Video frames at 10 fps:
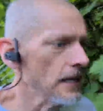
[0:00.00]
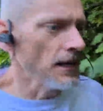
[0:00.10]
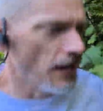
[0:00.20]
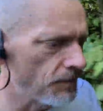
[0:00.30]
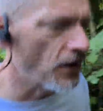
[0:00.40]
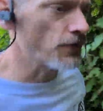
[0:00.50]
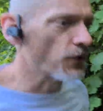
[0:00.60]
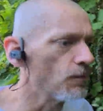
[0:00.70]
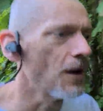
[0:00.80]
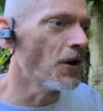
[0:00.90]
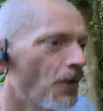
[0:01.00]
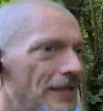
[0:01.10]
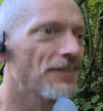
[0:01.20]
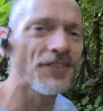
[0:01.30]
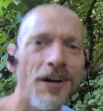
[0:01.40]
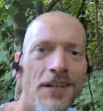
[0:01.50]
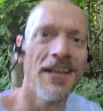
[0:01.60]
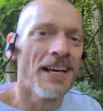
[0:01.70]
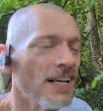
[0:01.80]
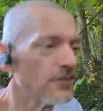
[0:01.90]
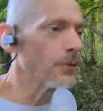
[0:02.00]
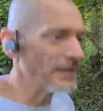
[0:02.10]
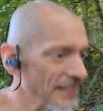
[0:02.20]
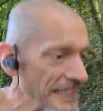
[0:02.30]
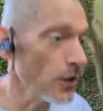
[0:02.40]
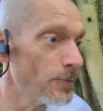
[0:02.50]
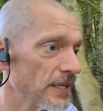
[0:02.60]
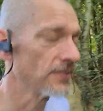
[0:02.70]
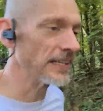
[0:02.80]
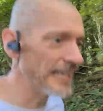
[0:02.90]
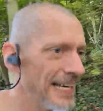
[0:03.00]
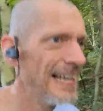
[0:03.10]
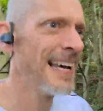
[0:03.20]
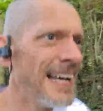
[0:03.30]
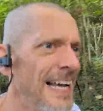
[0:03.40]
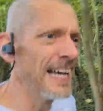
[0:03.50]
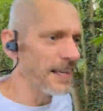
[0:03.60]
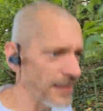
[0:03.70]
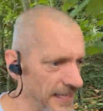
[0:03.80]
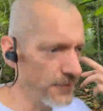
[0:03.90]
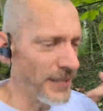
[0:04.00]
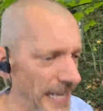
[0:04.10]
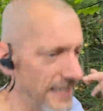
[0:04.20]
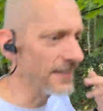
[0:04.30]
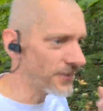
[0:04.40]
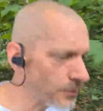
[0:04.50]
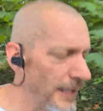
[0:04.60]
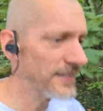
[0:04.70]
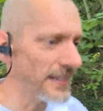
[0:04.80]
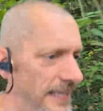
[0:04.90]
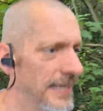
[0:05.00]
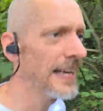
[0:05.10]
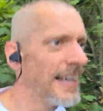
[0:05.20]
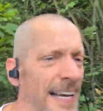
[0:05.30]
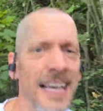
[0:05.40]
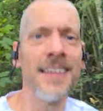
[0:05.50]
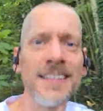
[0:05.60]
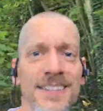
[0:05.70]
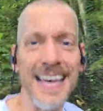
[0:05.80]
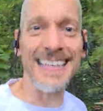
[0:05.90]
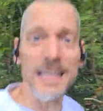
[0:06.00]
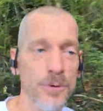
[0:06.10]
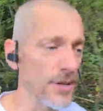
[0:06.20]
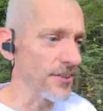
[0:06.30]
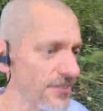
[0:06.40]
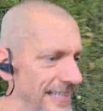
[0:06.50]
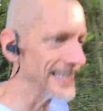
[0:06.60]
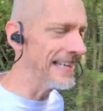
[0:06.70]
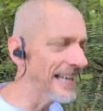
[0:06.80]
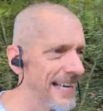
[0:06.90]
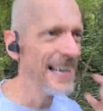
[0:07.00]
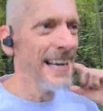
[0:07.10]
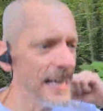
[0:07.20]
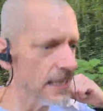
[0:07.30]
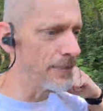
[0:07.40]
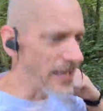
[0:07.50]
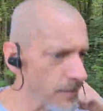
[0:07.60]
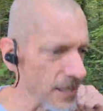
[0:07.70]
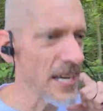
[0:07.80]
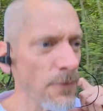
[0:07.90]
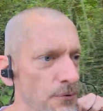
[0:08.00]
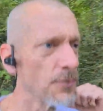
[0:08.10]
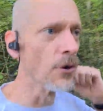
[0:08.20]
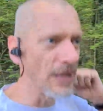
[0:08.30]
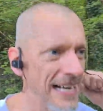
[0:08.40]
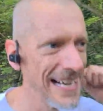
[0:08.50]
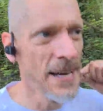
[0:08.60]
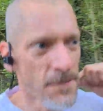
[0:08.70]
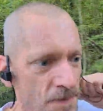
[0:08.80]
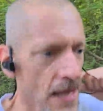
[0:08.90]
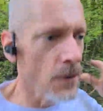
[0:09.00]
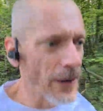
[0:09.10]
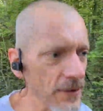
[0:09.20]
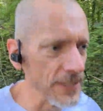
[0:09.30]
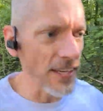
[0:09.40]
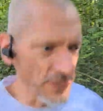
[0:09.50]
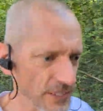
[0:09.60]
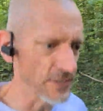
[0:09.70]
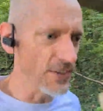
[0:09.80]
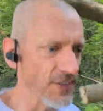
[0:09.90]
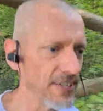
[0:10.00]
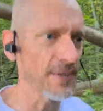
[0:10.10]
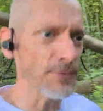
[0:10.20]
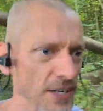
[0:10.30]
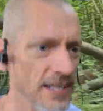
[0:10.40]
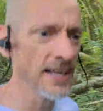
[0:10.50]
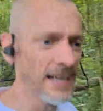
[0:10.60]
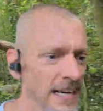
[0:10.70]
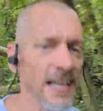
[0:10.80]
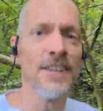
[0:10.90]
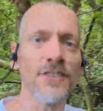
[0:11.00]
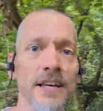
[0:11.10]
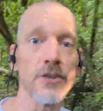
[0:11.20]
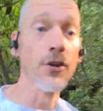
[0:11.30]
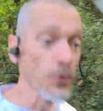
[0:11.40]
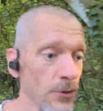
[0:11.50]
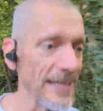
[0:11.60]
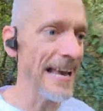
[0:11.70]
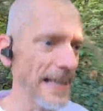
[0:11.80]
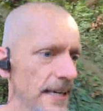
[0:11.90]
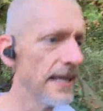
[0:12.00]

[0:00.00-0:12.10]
Apart from when you start sweating copiously, and then if your neck is sweating, things can get rather sticky and it become uncomfortable, where it actually just seems to stick to the neck.